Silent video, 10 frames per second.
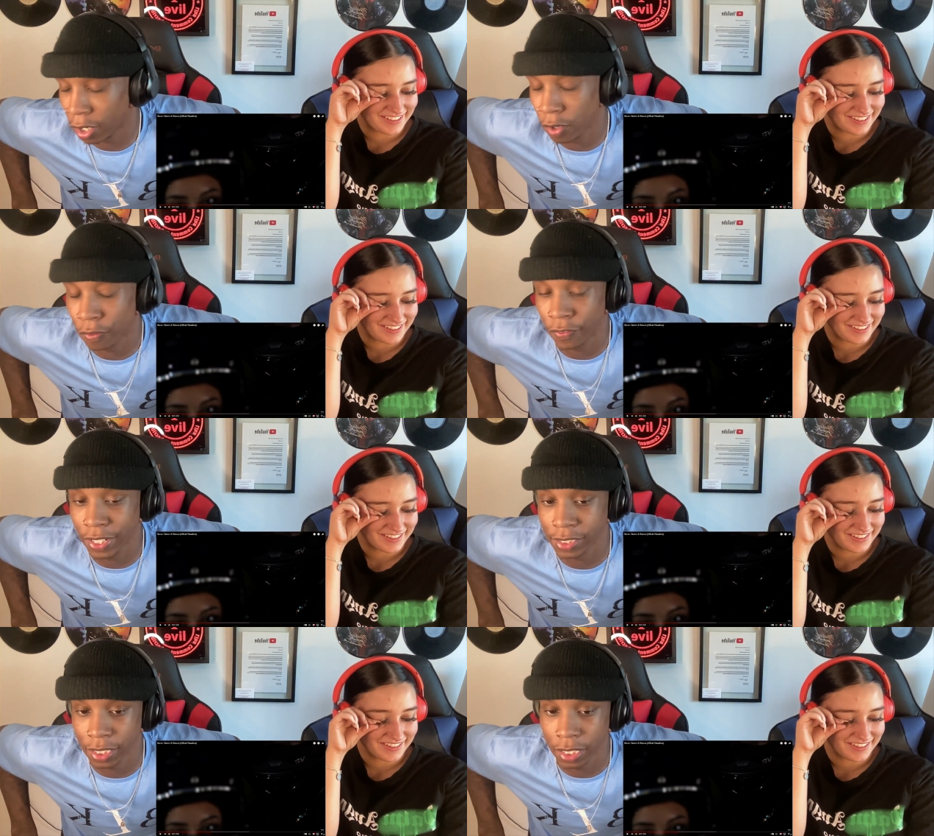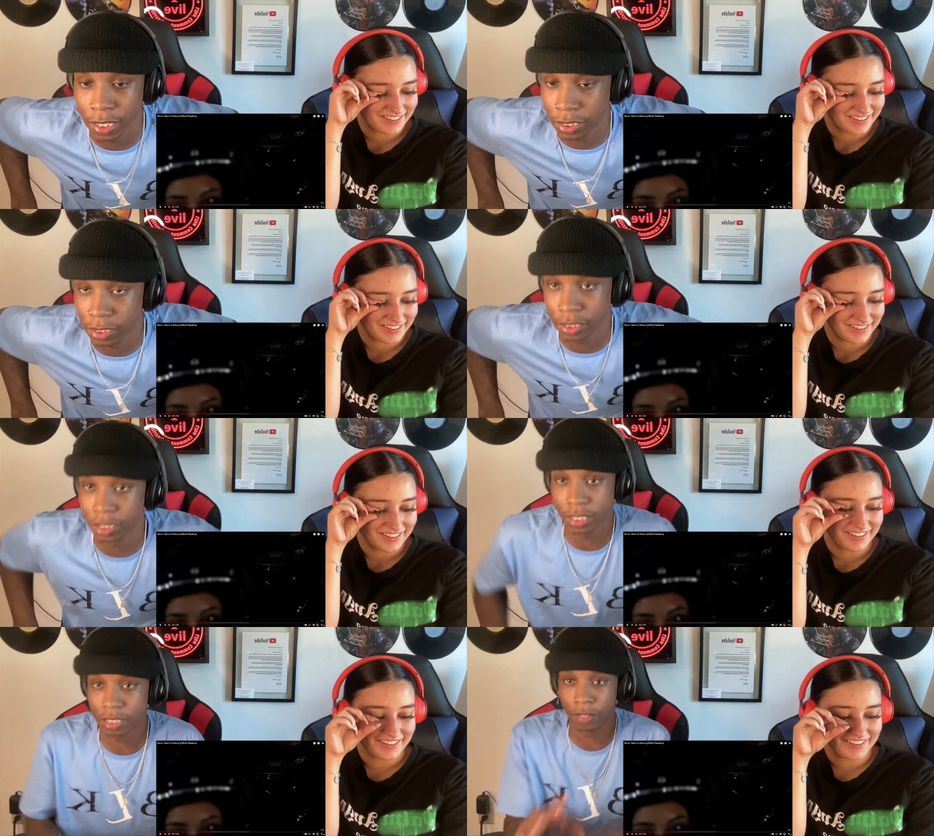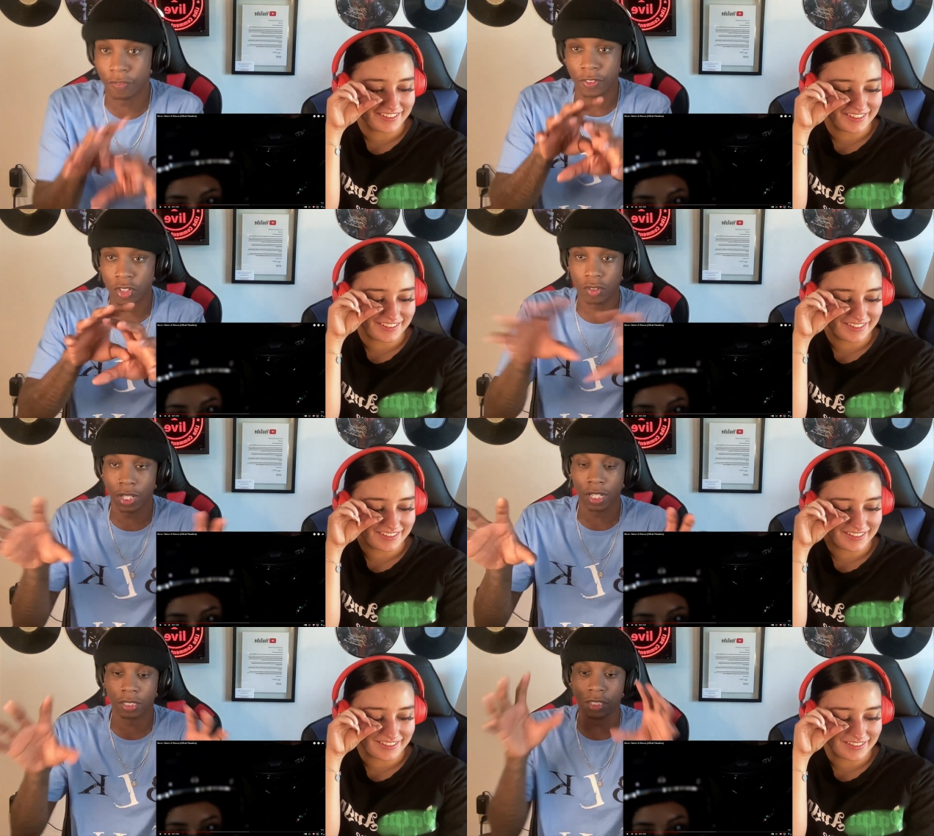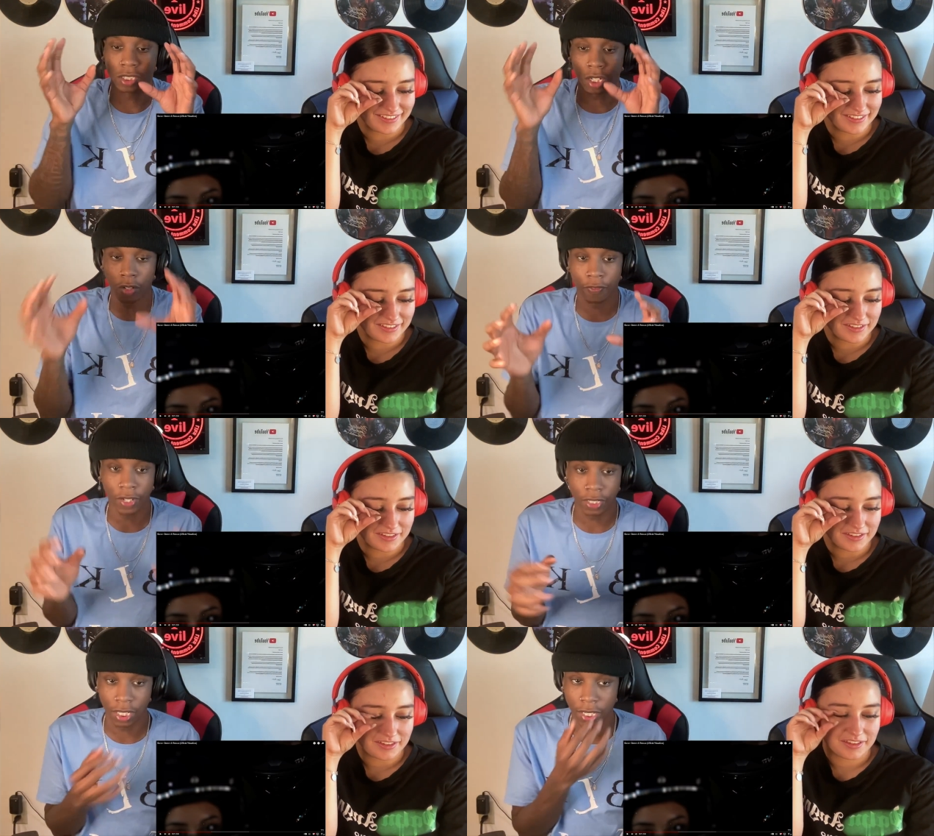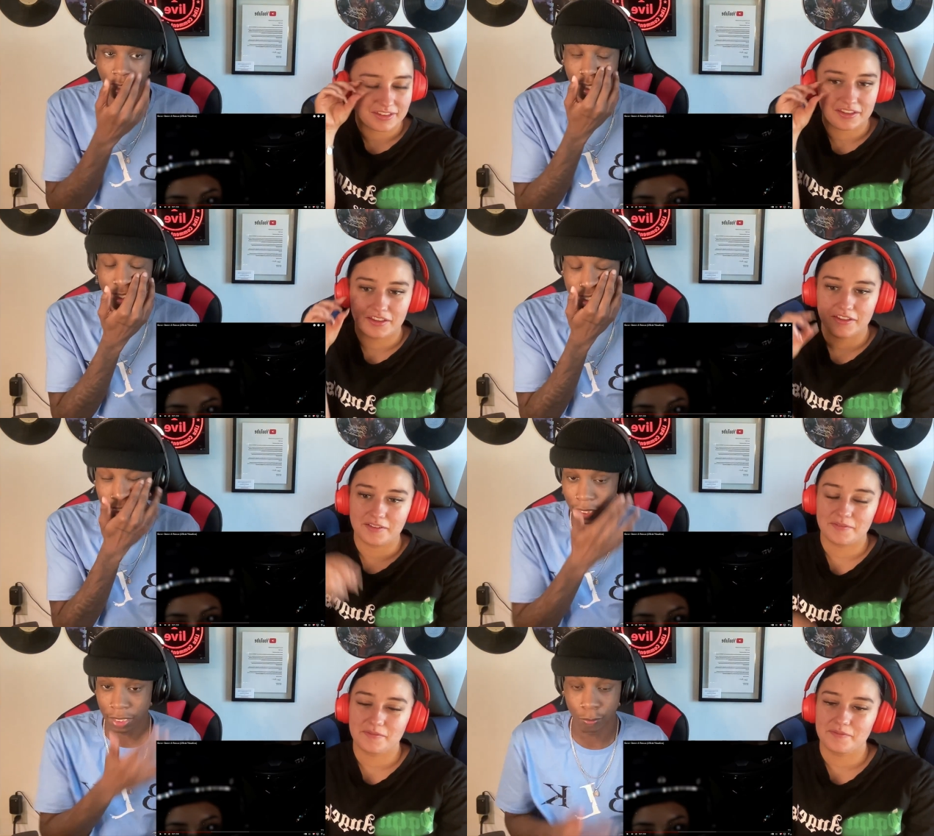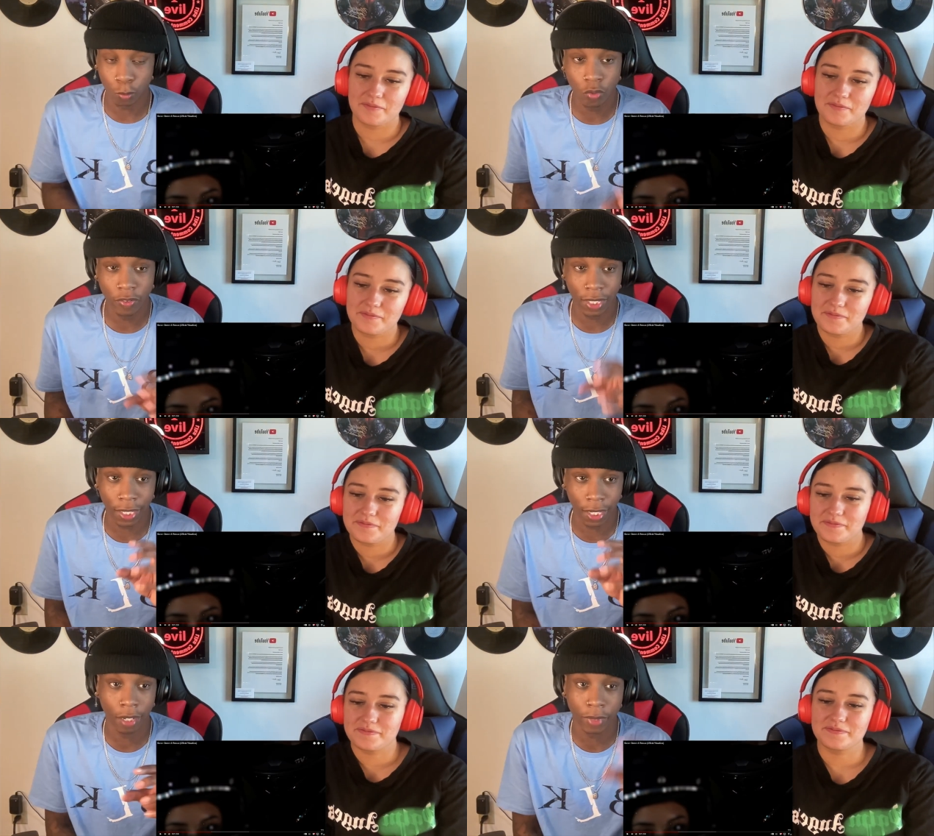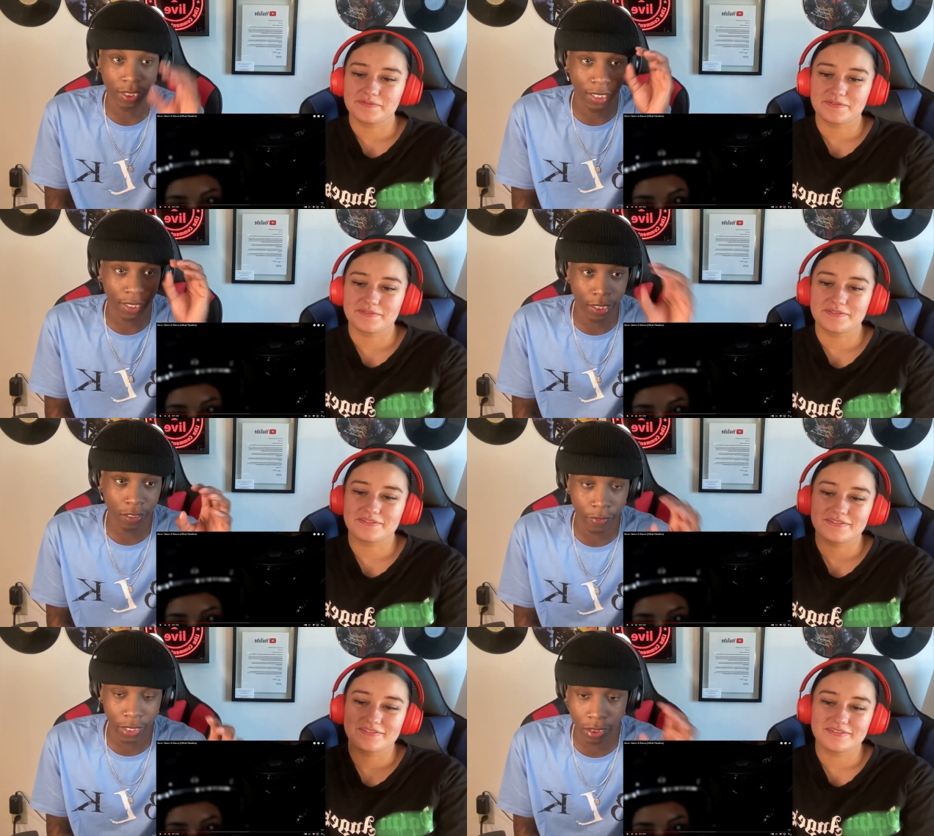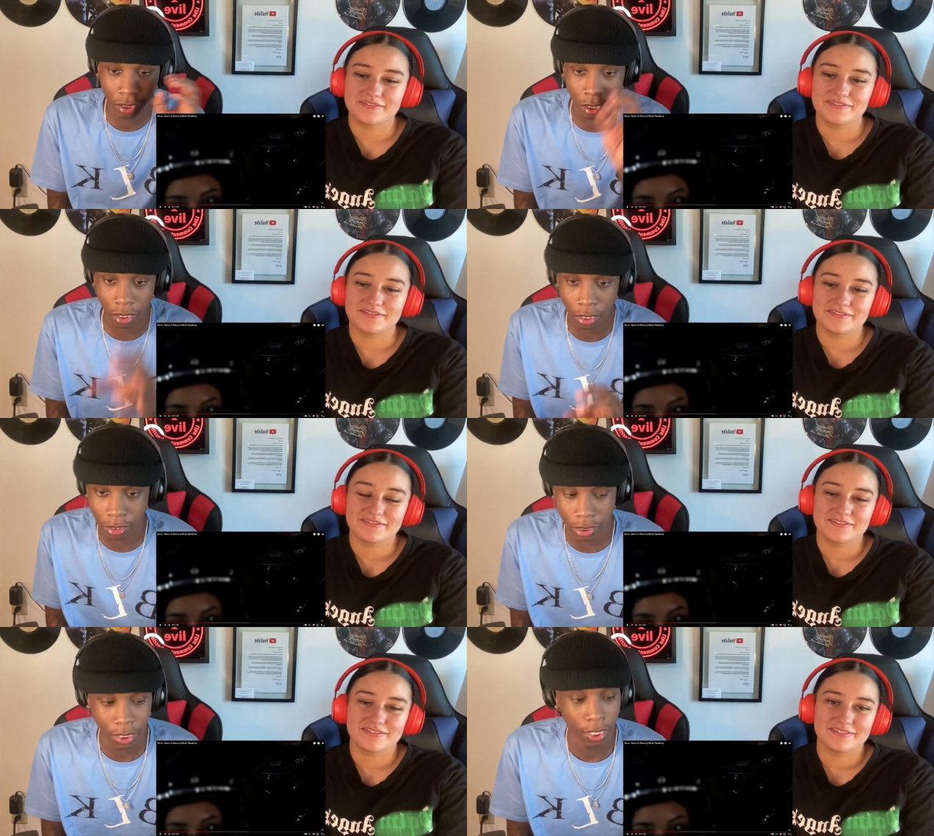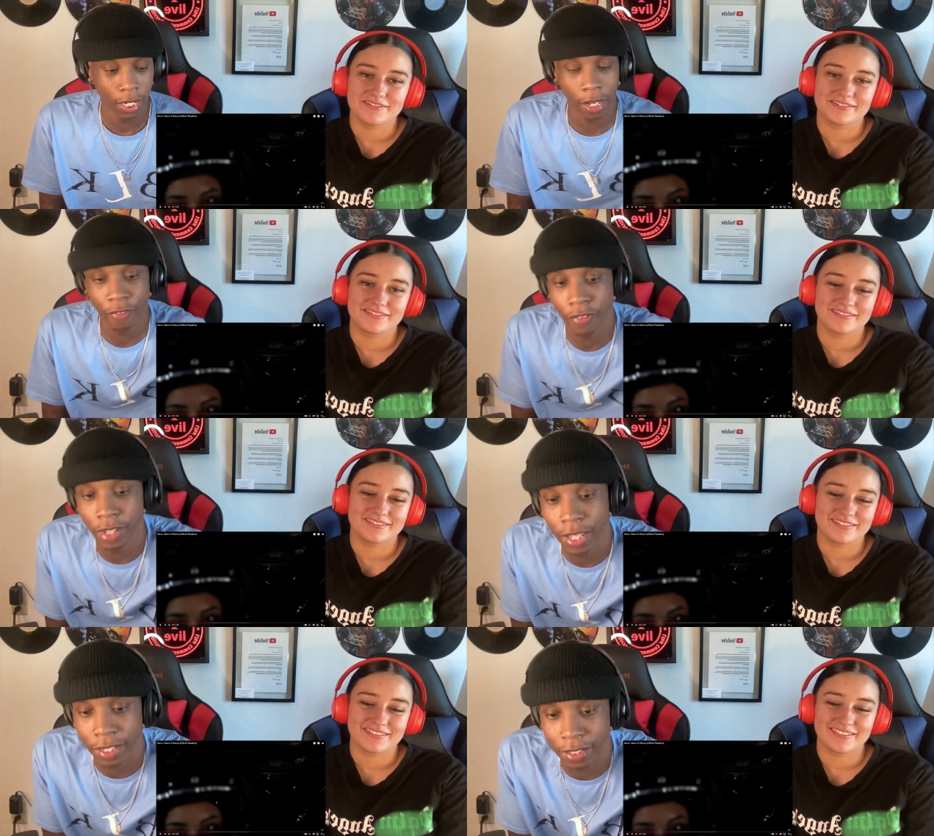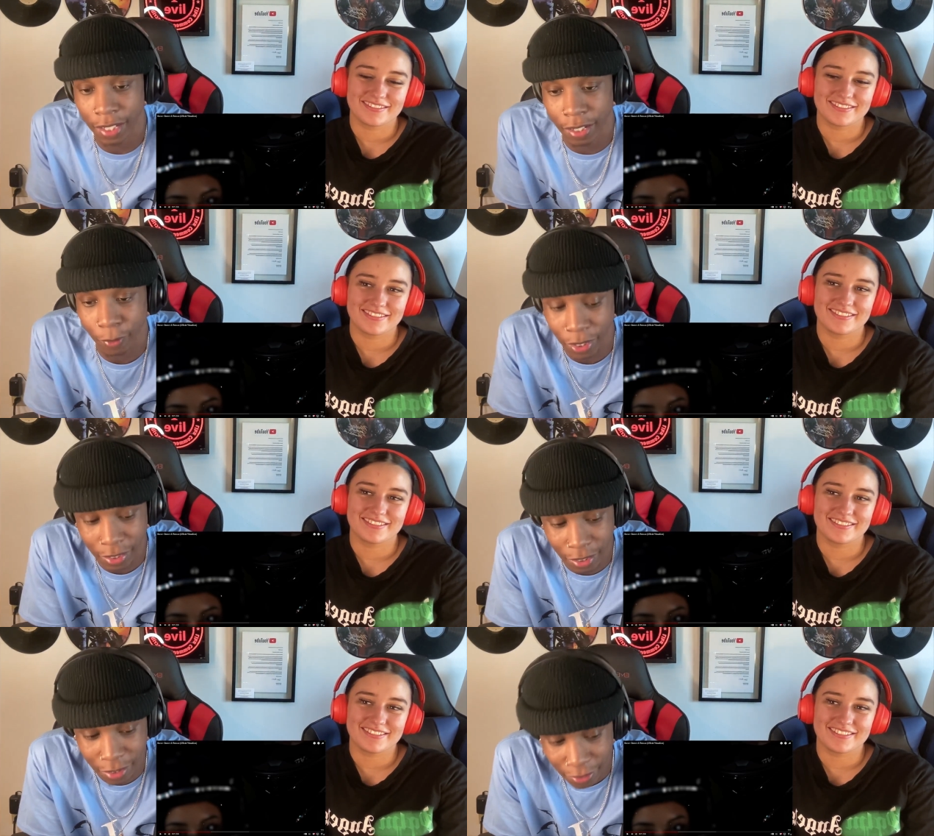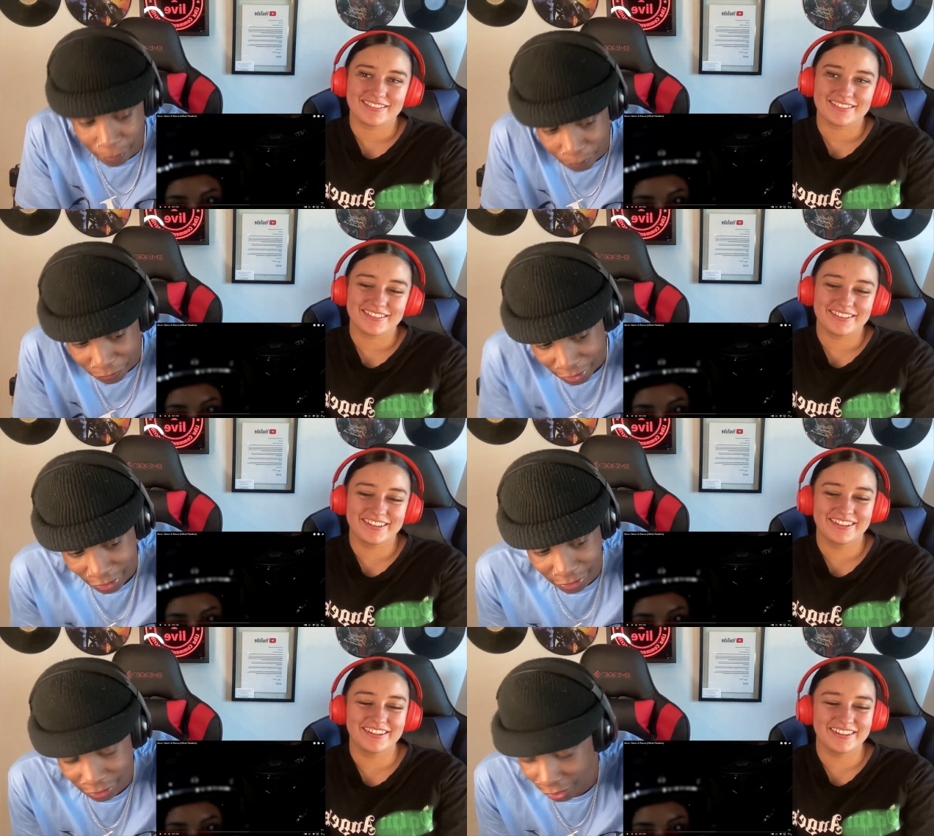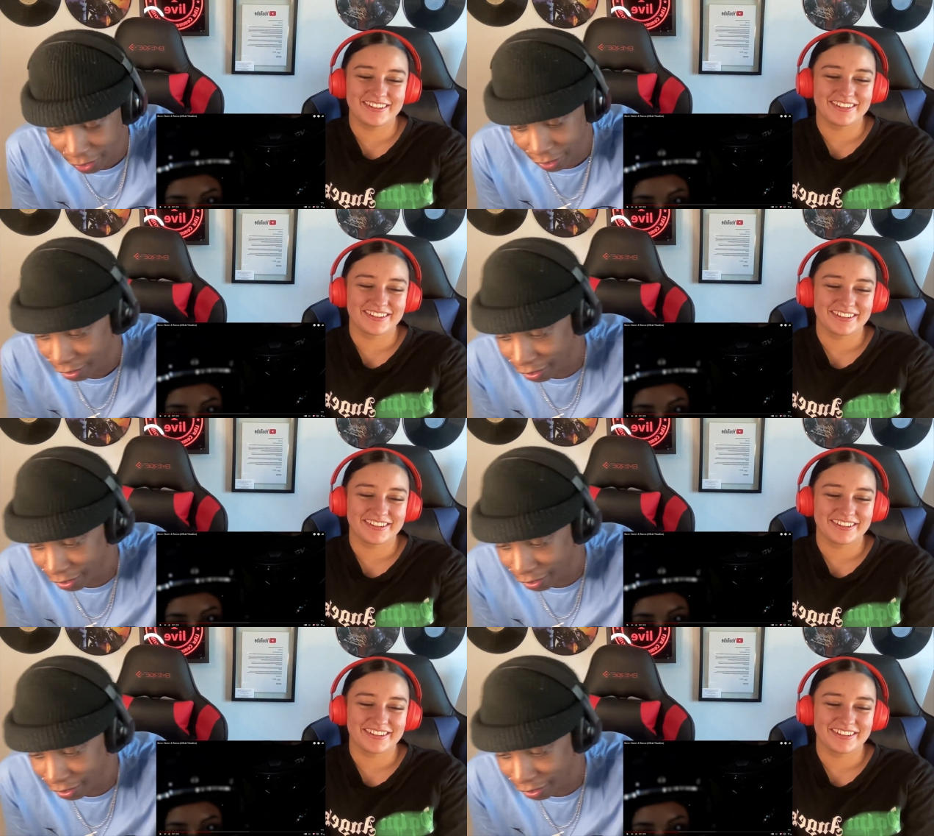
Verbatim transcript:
Speaker 1: her face in it. Just just to visualize of just her face. This nigga is moving the camera to his face to hers. I feel like that right there is like